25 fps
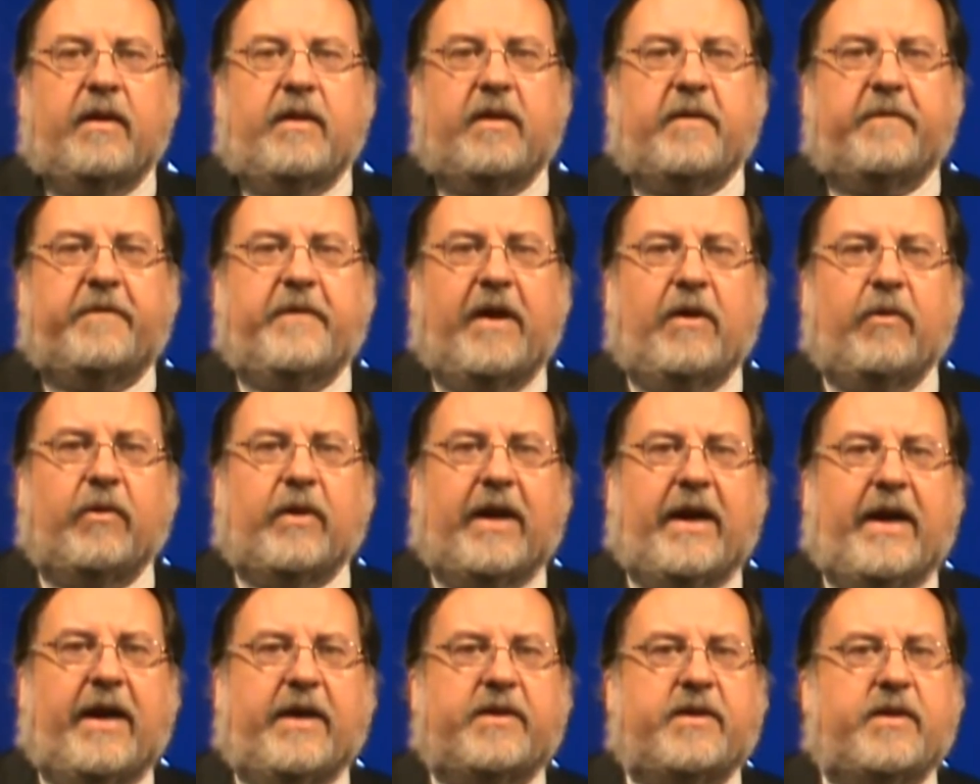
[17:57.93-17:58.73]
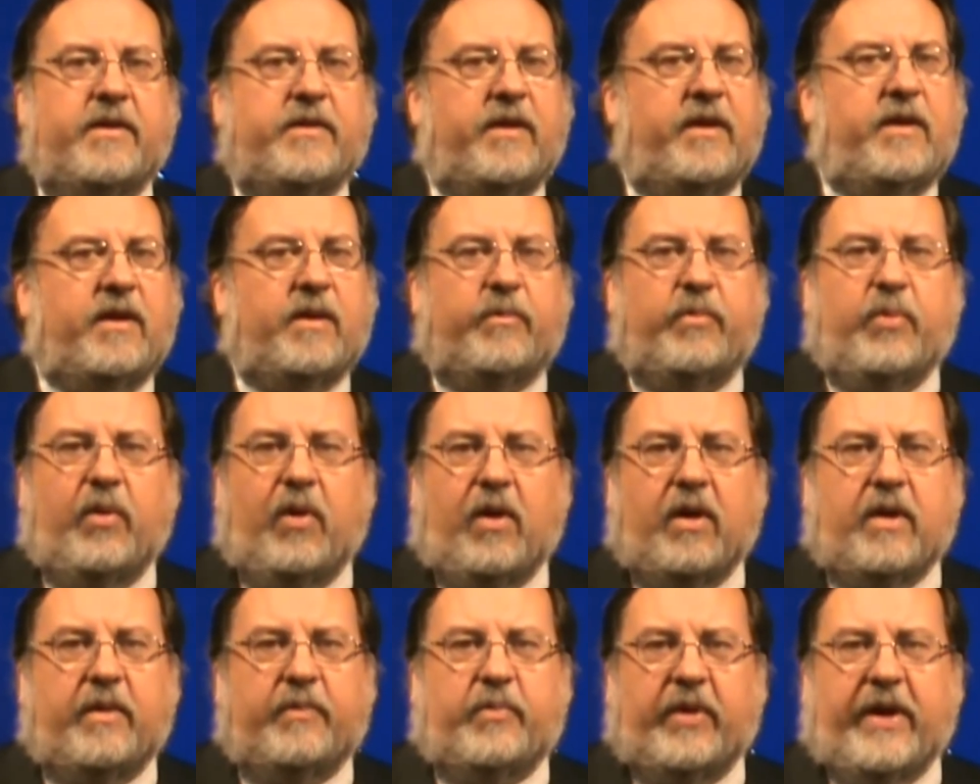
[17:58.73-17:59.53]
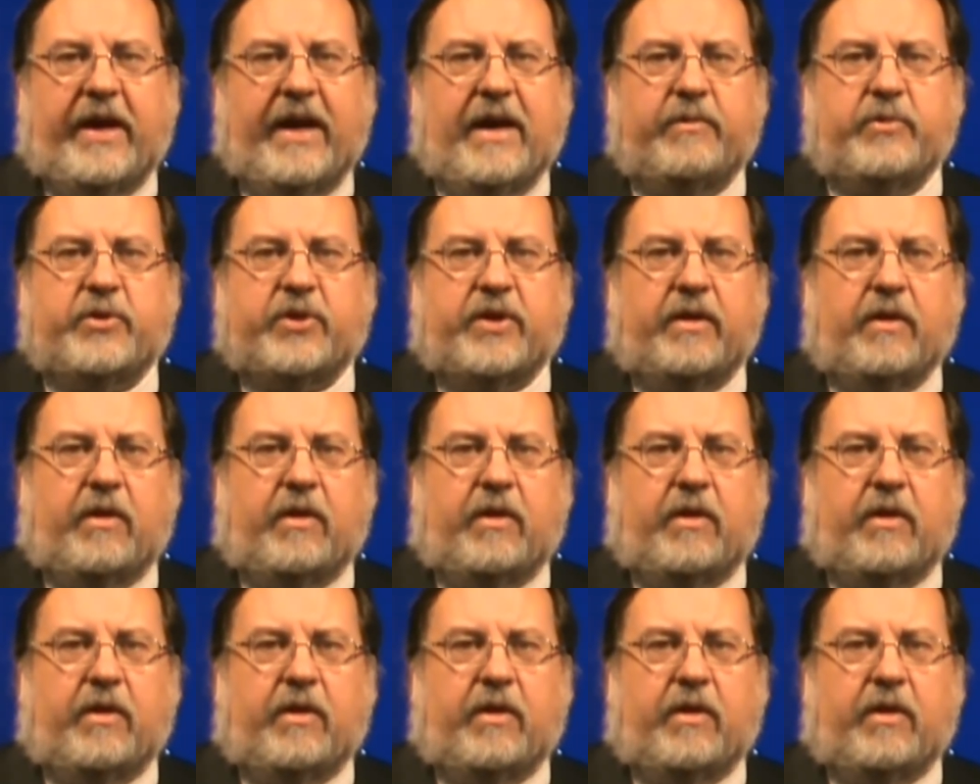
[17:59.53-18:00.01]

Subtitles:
The Federal Act contained a broad preemption